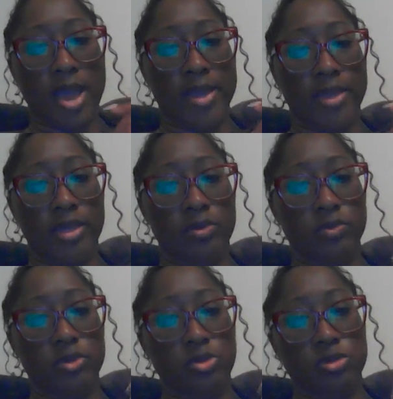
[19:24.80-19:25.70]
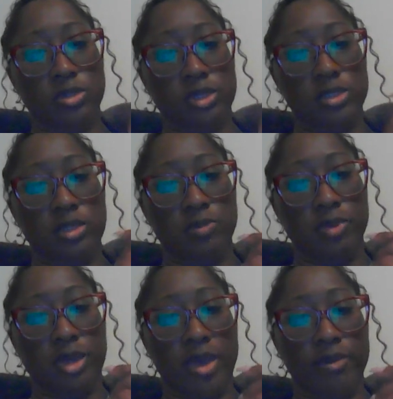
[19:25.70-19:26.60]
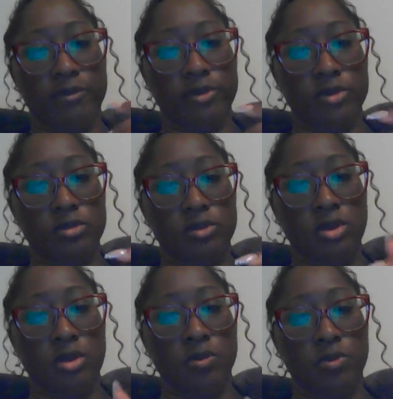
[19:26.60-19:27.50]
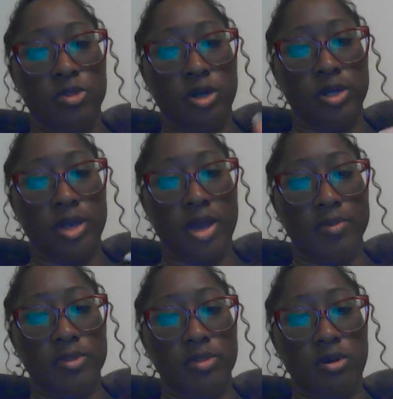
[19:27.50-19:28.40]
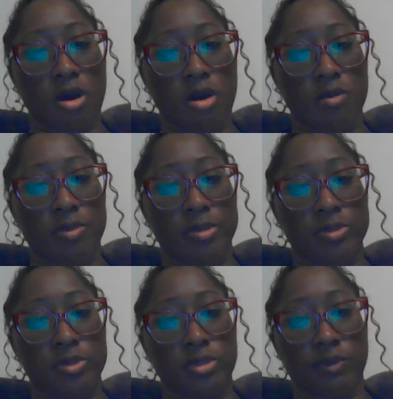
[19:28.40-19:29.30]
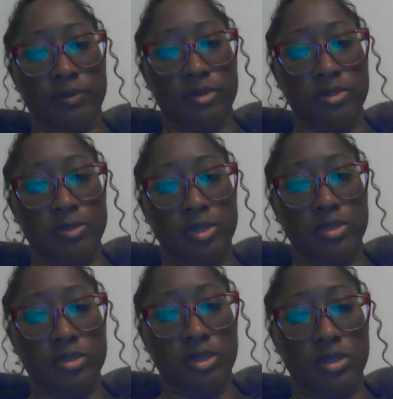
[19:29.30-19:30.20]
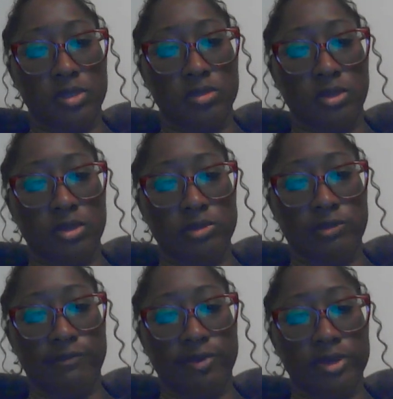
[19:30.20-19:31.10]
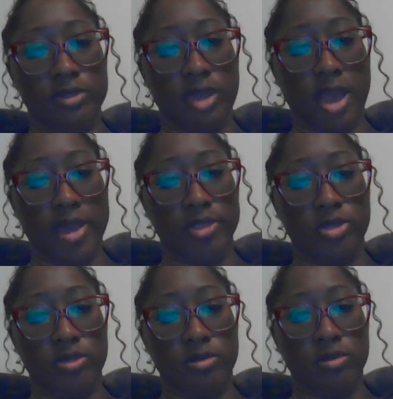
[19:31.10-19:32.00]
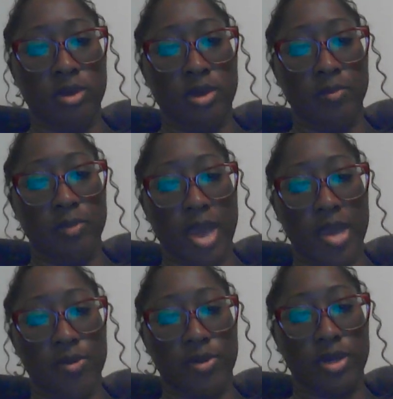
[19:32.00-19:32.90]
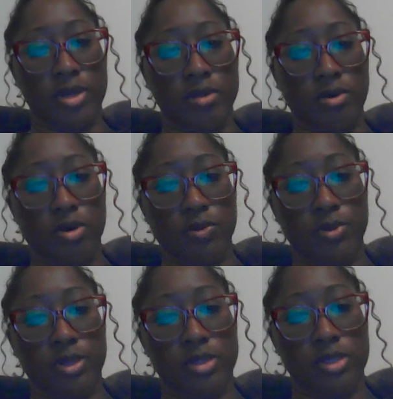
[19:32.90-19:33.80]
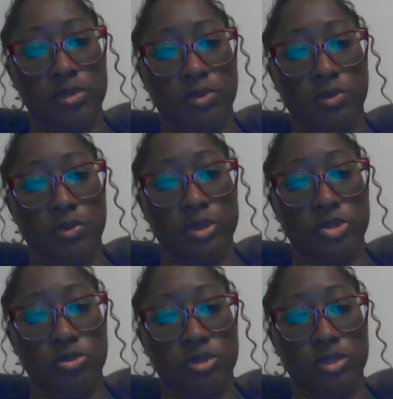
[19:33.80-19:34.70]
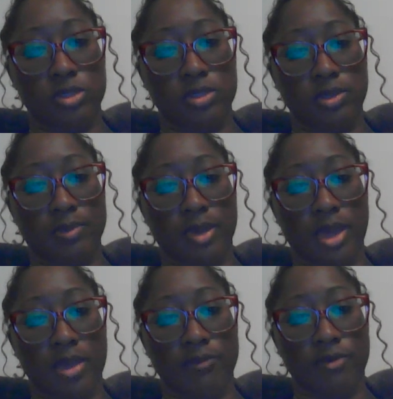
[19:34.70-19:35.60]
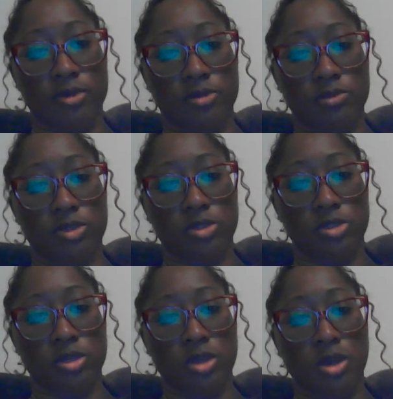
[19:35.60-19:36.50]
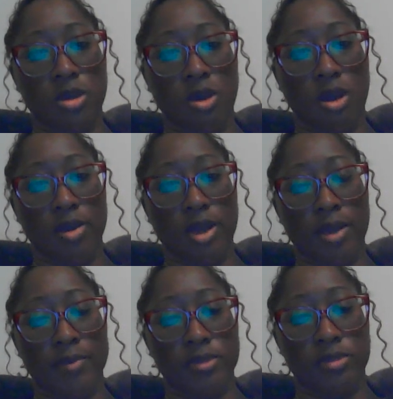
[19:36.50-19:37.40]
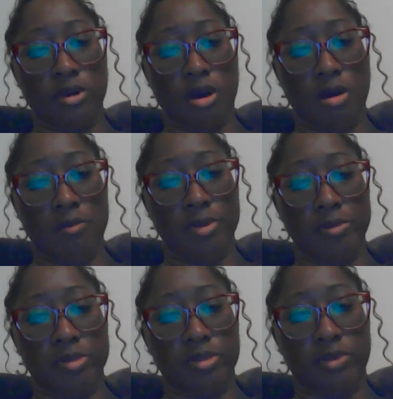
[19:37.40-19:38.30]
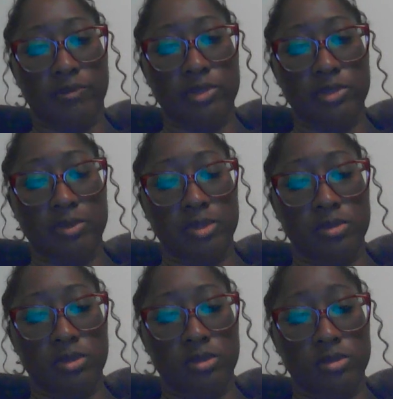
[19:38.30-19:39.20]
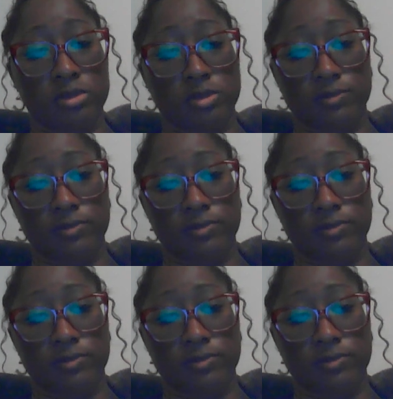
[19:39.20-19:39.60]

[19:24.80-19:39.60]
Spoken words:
i.e., ritualistic behaviors which are common to all members of a species is fixed action pattern or ritualistic behaviors which are common to all members of a species.